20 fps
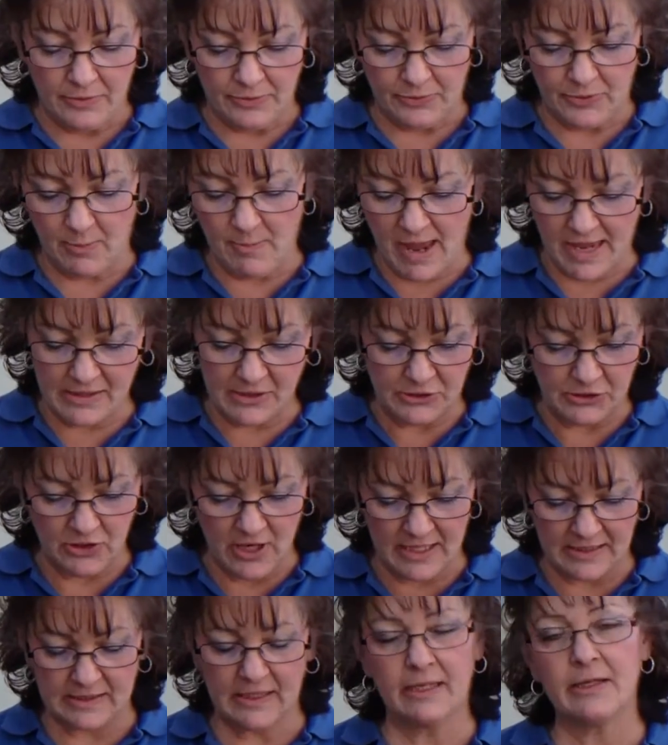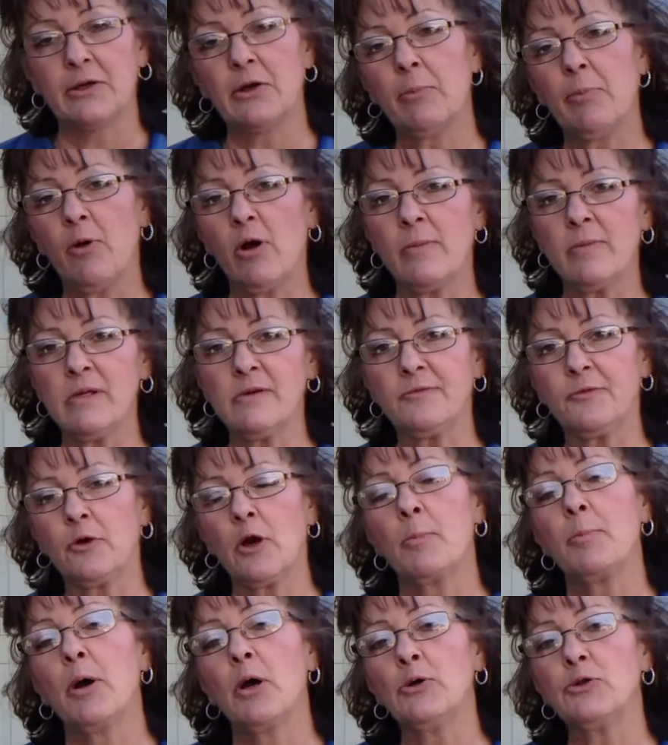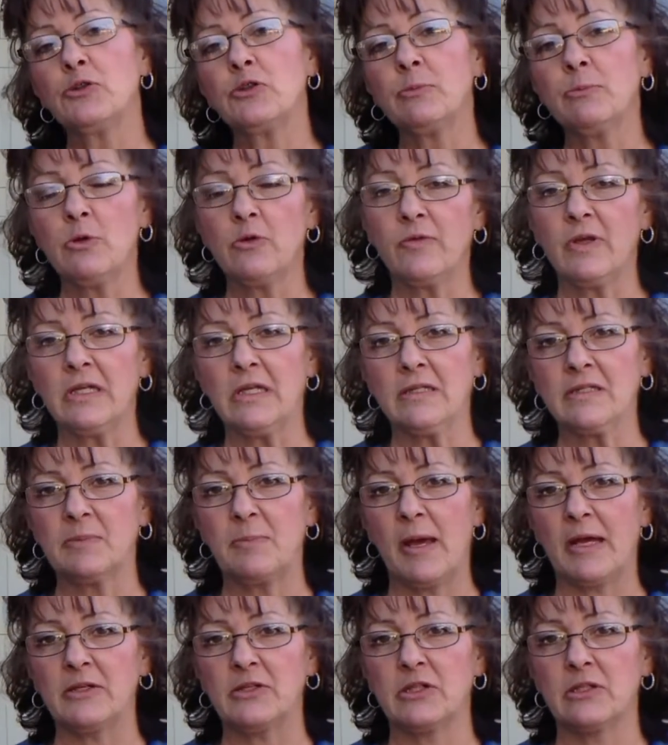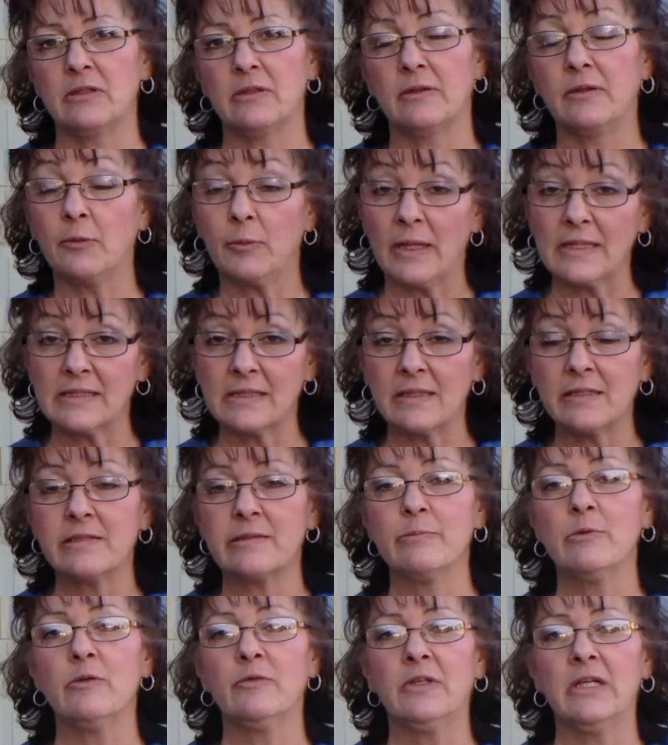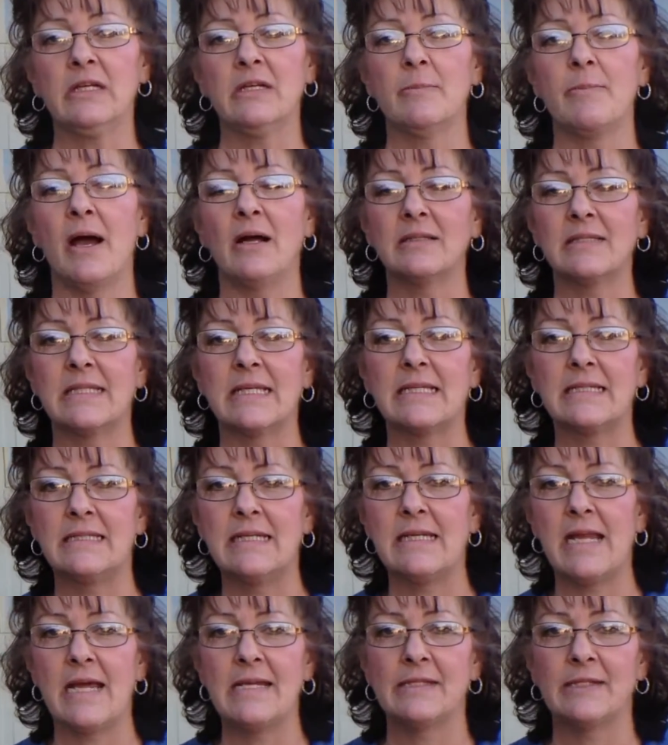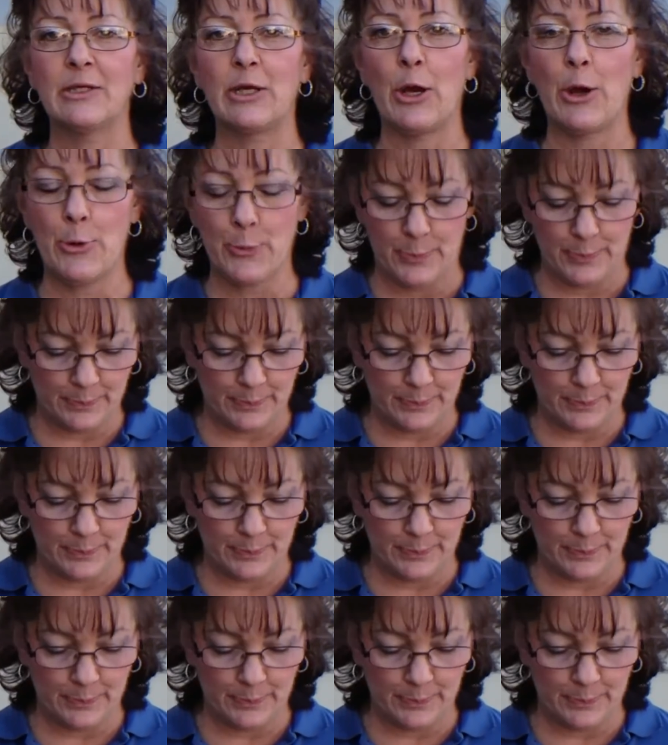The manager has set an appointment for a post-move-in inspection. The residents moved in about 60 days ago.